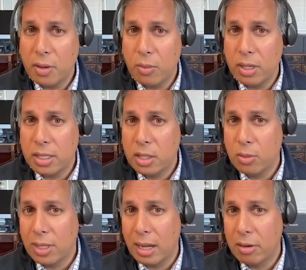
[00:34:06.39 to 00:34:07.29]
I want
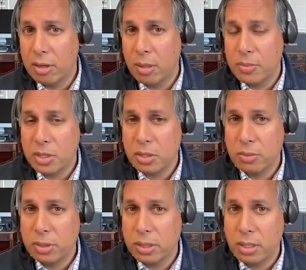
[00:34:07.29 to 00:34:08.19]
equal outcomes, and
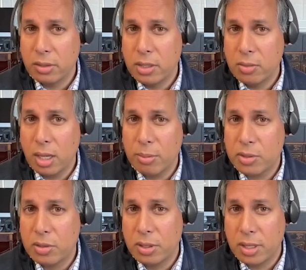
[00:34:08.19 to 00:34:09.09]
you really, you know, equal
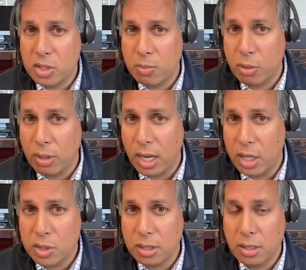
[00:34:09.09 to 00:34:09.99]
opportunity is a
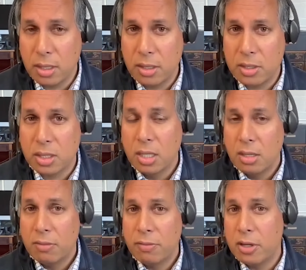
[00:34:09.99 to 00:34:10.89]
mirage. And in, in this
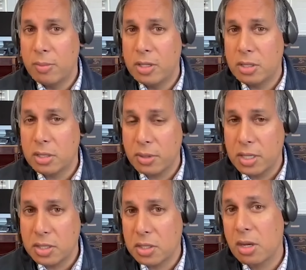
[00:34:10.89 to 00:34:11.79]
fundamentally
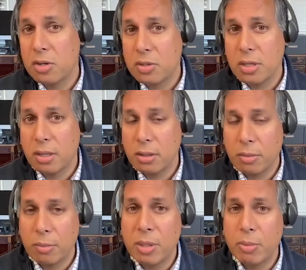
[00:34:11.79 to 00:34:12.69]
racist country, you
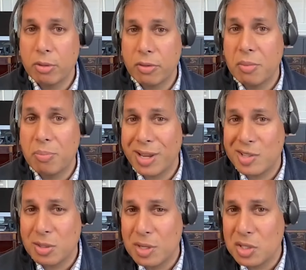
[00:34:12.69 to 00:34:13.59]
know, people who are very
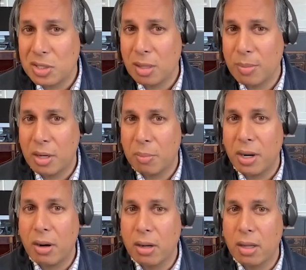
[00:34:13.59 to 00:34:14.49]
pessimistic about
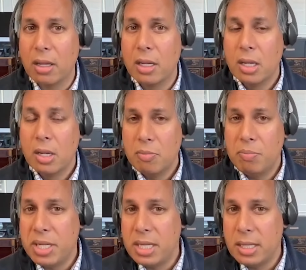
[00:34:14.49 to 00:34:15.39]
America
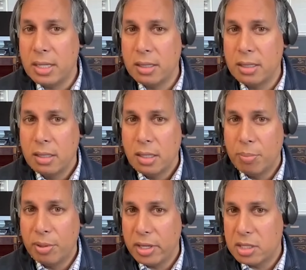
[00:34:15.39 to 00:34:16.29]
being
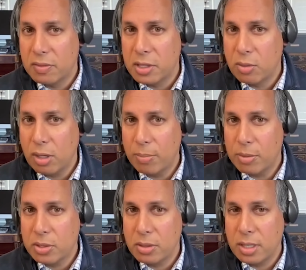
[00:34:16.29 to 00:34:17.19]
a place of equal
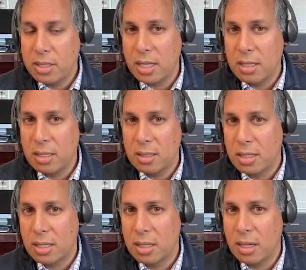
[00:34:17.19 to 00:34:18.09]
opportunity tend to
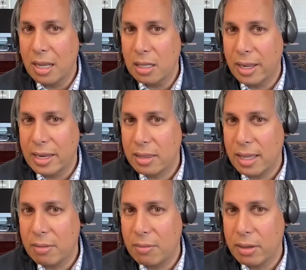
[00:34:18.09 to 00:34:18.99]
tend to not like
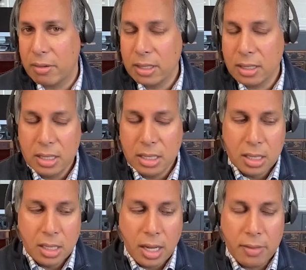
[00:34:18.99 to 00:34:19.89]
that rhetoric.
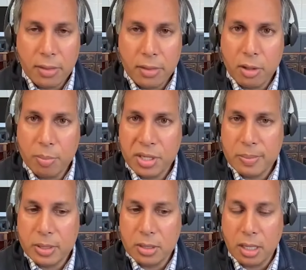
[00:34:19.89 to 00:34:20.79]
And then there are
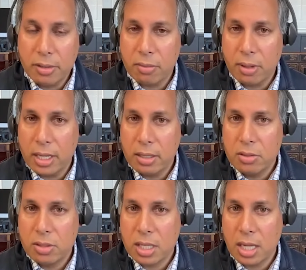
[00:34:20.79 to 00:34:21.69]
people on the right
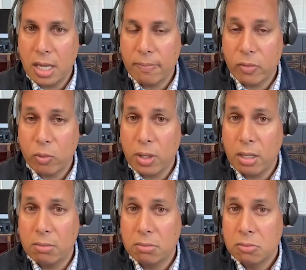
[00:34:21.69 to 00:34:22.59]
who say,
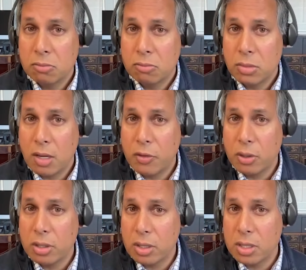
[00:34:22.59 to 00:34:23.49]
well, if
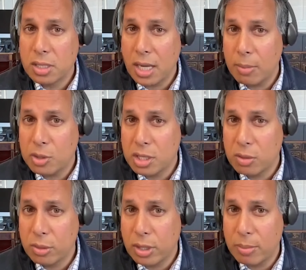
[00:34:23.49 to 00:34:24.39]
you're going to establish
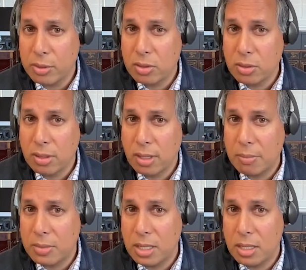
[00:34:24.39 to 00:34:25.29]
equal opportunity,
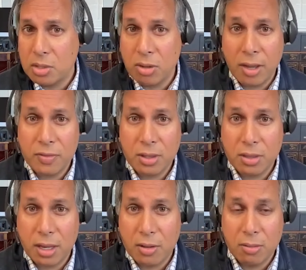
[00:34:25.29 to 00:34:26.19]
that means you have to
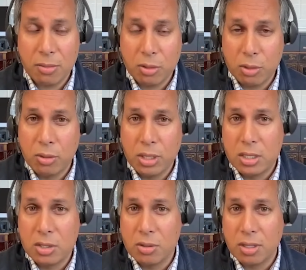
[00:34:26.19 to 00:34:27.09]
that you know you
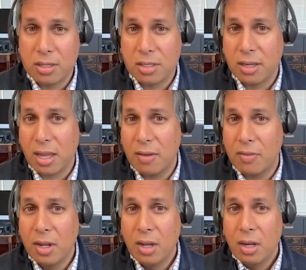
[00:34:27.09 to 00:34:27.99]
need to do things like
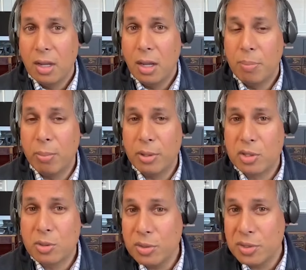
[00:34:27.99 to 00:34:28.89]
have a
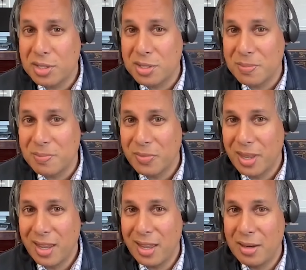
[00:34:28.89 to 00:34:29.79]
public school system.
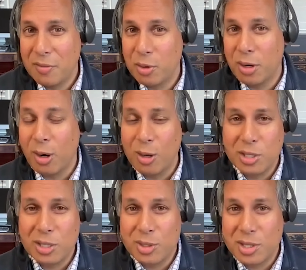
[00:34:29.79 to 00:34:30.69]
And if you're an
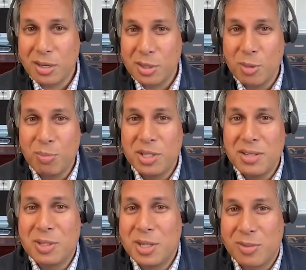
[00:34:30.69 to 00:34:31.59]
arch libertarian, you don't
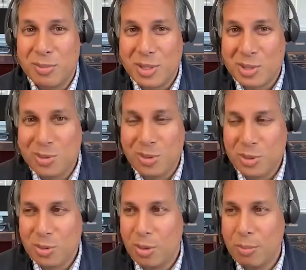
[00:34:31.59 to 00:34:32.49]
believe in government
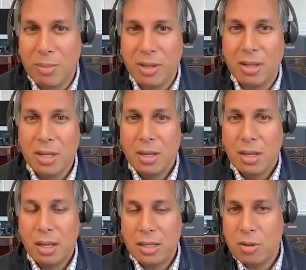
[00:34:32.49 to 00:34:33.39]
schools, or maybe
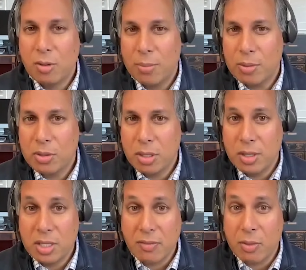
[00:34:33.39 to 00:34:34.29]
uh, equal opportunity
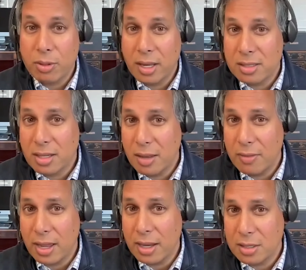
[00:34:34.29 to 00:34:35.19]
means everyone has to
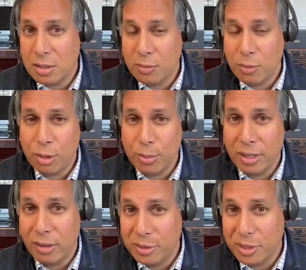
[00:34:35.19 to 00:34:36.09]
have access to
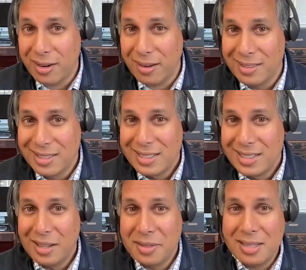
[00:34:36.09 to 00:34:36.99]
affordable health care.
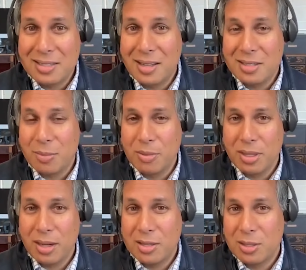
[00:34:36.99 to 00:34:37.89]
and uh, that's not
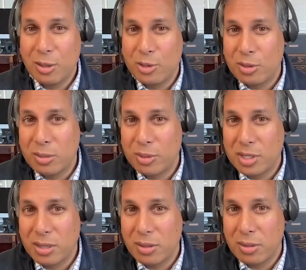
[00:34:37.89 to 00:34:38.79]
something that as an ultra
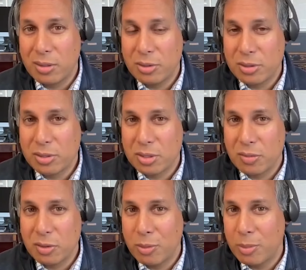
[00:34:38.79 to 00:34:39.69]
libertarian or an ultra
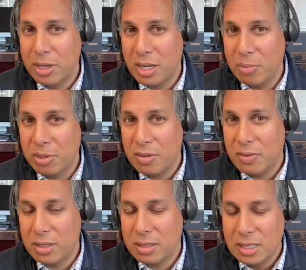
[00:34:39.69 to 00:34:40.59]
conservative you might not
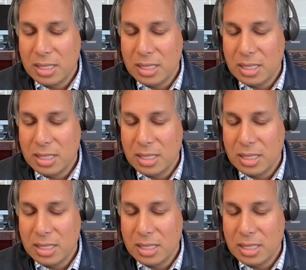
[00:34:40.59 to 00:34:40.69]
believe in.